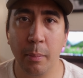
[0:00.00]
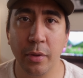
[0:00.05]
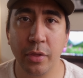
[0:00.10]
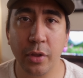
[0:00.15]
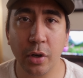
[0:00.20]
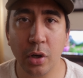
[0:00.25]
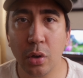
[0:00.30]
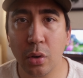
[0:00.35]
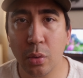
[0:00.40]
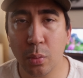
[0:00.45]
But
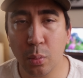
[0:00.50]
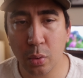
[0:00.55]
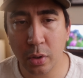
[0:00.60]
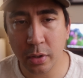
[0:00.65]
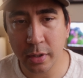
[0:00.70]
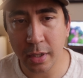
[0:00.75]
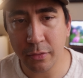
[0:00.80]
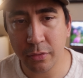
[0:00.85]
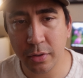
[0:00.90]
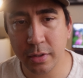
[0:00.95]
there were
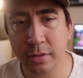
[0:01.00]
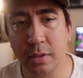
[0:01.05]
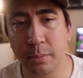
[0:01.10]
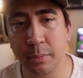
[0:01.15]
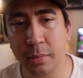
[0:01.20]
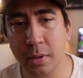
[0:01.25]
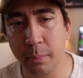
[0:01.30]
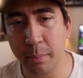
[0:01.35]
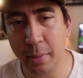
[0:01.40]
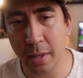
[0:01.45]
definitely
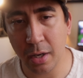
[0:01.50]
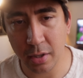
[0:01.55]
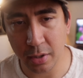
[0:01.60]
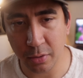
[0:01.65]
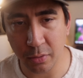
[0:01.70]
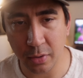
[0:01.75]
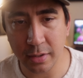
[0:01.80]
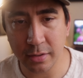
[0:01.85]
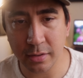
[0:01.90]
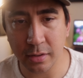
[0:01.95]
some compelling
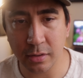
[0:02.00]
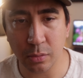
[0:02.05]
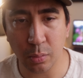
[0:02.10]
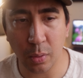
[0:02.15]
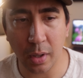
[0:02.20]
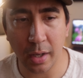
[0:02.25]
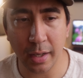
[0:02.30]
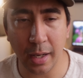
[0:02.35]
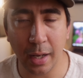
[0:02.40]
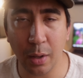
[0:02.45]
reasons
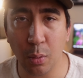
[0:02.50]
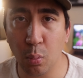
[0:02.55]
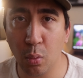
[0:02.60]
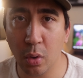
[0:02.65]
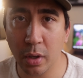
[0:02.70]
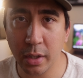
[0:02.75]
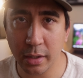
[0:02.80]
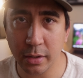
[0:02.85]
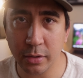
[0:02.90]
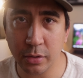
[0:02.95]
why I
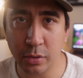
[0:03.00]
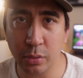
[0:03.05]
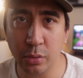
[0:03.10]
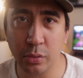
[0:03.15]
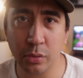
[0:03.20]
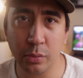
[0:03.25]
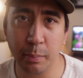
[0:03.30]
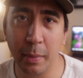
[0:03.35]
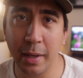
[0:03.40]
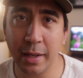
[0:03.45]
wanted
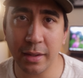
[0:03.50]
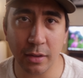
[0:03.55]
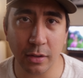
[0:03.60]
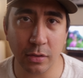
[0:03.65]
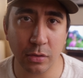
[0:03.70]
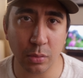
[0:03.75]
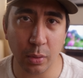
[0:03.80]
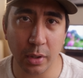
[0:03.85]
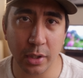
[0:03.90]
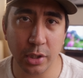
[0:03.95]
to make the
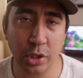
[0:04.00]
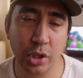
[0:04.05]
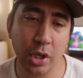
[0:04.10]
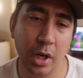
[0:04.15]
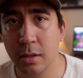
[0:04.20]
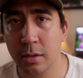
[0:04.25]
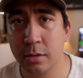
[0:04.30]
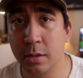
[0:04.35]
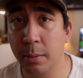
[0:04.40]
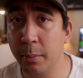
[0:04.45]
switch.
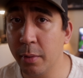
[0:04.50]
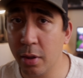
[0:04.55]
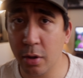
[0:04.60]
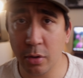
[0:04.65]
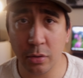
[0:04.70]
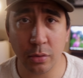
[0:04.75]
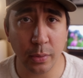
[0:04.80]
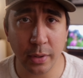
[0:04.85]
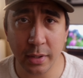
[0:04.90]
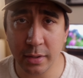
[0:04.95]
Some of
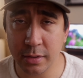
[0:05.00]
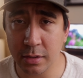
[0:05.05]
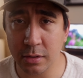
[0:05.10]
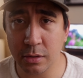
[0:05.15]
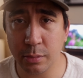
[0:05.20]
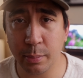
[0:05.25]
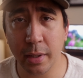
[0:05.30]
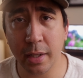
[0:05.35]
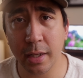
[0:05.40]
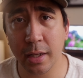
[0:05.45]
those
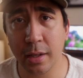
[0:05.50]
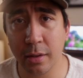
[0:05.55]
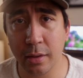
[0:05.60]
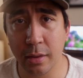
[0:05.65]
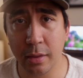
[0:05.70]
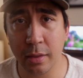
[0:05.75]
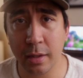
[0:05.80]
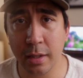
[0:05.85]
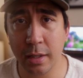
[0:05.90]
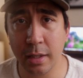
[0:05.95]
reasons
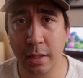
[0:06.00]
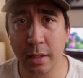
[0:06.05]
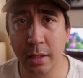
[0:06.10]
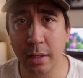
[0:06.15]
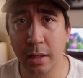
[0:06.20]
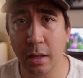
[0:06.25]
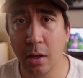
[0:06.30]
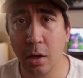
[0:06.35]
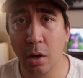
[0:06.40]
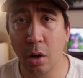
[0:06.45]
being
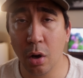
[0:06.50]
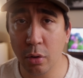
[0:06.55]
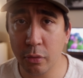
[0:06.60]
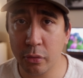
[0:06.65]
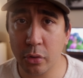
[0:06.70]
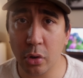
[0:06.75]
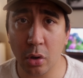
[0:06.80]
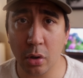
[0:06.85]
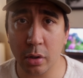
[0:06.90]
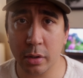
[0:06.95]
the
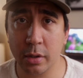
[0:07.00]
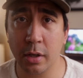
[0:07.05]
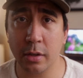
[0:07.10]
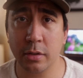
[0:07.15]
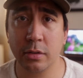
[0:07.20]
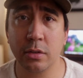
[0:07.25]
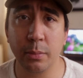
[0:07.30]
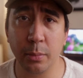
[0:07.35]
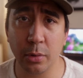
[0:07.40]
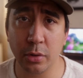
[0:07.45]
overall
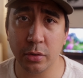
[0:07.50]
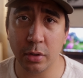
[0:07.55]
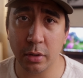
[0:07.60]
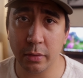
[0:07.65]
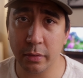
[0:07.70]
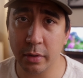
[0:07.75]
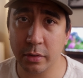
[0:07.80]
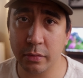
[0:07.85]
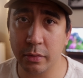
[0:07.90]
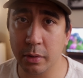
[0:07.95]
customer
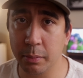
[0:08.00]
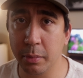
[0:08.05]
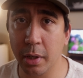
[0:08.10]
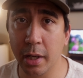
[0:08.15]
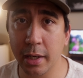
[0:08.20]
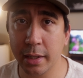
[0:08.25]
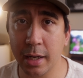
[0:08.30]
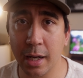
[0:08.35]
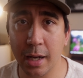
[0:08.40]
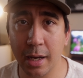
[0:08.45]
service from
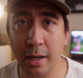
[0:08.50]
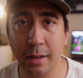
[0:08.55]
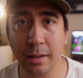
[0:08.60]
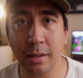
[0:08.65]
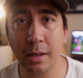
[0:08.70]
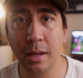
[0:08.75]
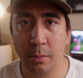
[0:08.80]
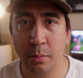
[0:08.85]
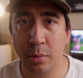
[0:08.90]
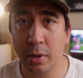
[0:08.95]

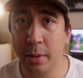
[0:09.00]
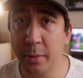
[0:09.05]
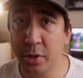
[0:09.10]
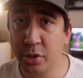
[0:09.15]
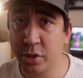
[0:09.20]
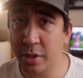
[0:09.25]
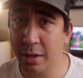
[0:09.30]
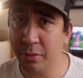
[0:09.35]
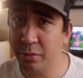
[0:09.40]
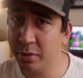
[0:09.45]
Nikon. Pretty
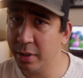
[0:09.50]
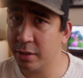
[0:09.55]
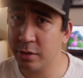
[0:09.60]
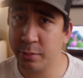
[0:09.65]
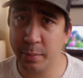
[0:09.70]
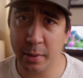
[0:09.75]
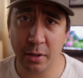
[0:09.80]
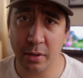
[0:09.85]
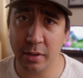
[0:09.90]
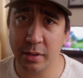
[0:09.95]
much every
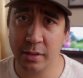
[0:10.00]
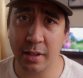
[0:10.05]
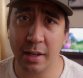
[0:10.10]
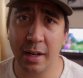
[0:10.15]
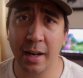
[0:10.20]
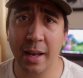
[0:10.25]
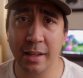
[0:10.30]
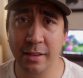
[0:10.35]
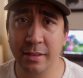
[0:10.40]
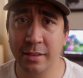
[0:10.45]
experience that
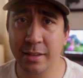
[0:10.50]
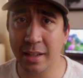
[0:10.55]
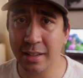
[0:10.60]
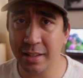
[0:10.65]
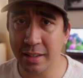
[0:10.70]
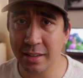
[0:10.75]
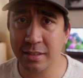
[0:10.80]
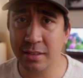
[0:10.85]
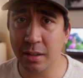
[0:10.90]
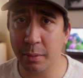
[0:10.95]
I had
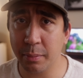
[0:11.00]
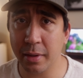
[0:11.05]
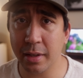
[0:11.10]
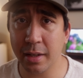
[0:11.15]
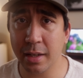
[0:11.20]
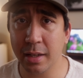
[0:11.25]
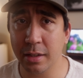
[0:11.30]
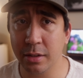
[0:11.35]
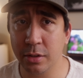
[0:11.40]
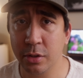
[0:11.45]
sending
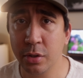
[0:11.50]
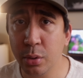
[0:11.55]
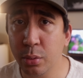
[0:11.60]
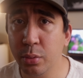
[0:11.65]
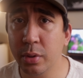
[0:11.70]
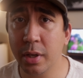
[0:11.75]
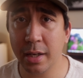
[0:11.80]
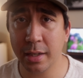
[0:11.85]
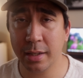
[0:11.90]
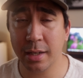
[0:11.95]
something in to
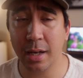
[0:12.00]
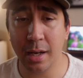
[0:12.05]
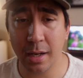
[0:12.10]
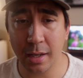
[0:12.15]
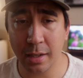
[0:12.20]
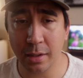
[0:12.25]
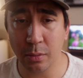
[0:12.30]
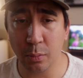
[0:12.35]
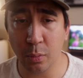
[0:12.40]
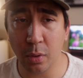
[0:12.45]

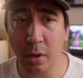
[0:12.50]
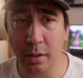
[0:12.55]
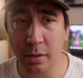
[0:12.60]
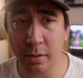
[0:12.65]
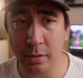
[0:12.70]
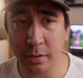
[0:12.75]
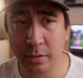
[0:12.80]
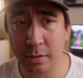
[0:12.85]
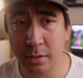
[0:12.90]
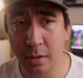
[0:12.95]
Nikon
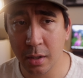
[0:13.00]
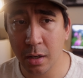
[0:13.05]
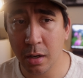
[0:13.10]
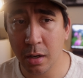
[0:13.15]
was